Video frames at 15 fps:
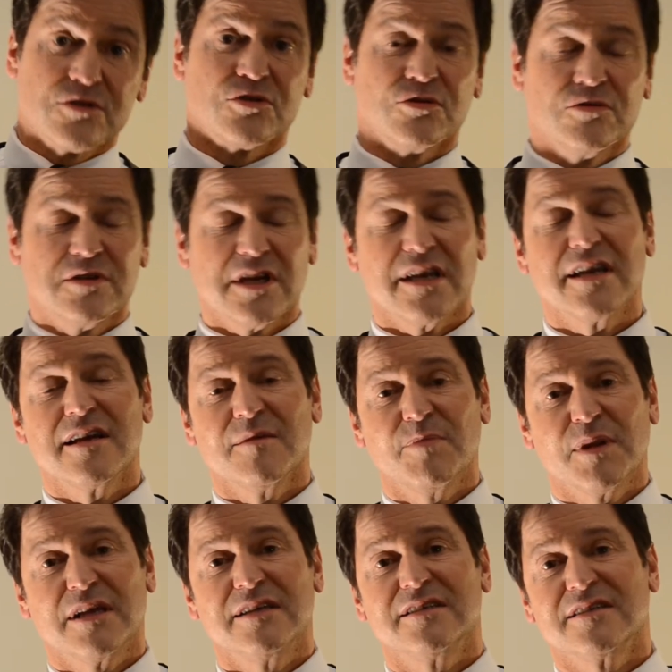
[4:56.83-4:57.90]
to taking a
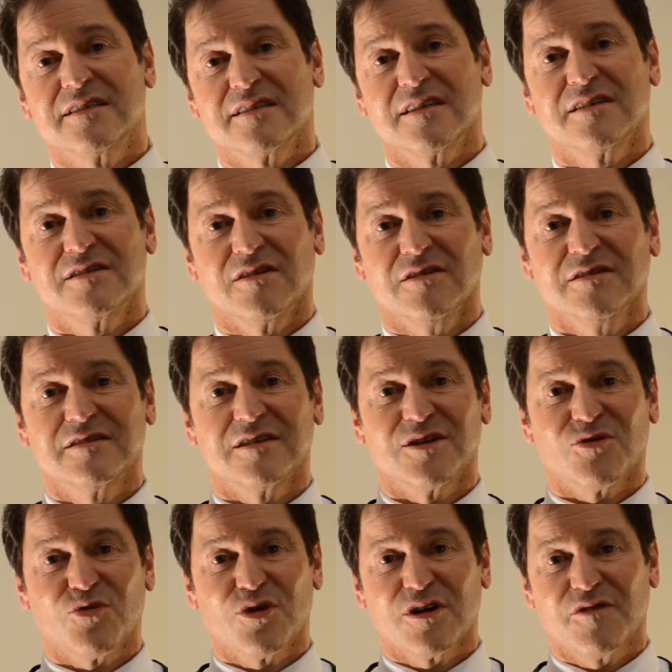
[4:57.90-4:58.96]
place as an adult in
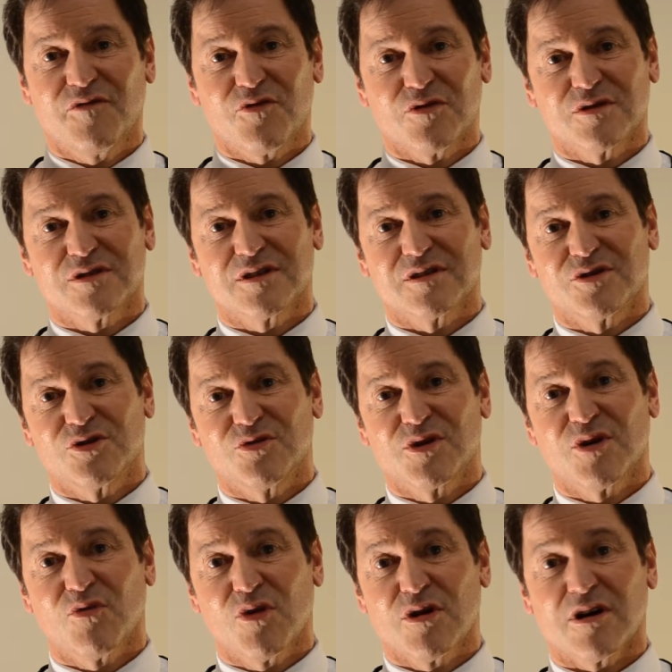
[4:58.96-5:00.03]
the workforce and
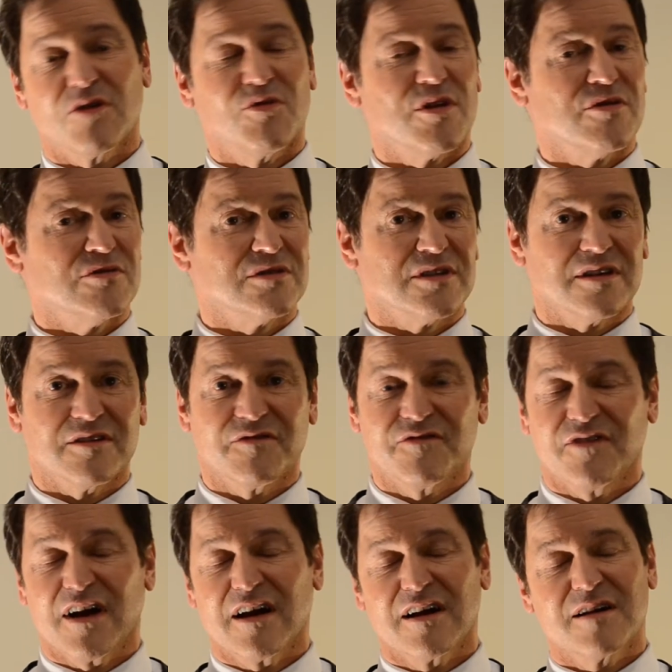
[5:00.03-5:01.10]
doing work, whether it was on
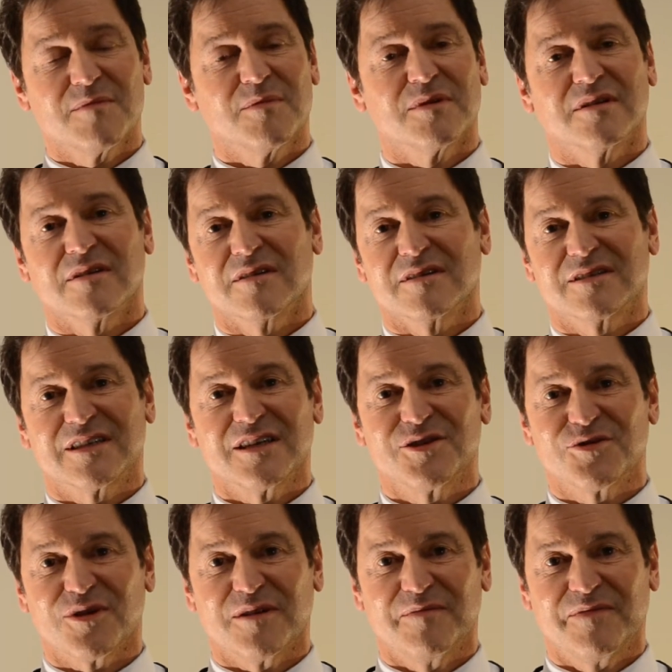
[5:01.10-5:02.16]
a farm,
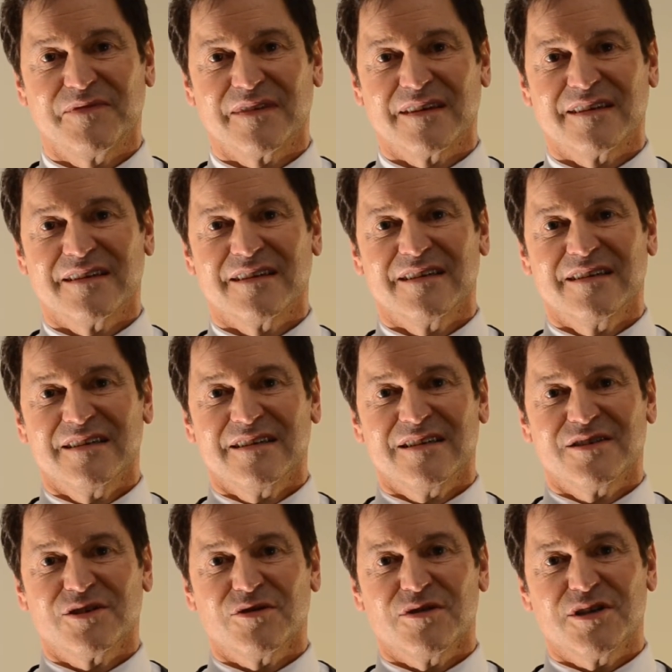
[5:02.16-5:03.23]
etc.
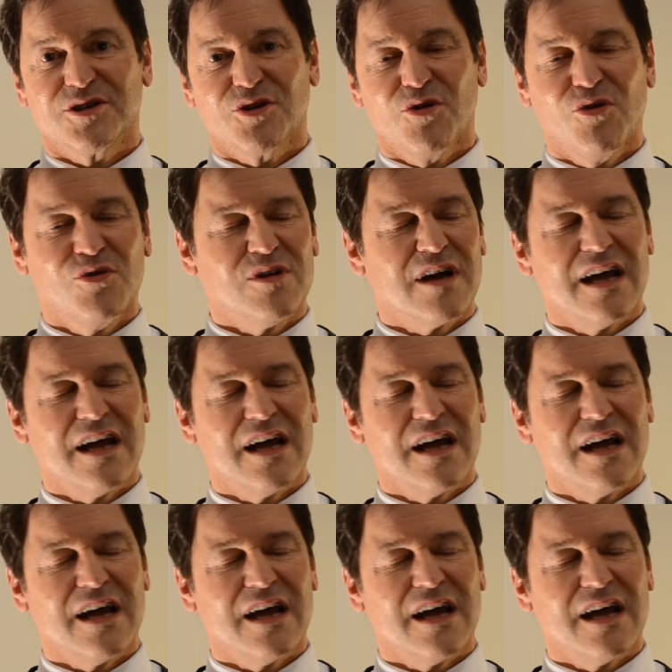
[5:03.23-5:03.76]
So this whole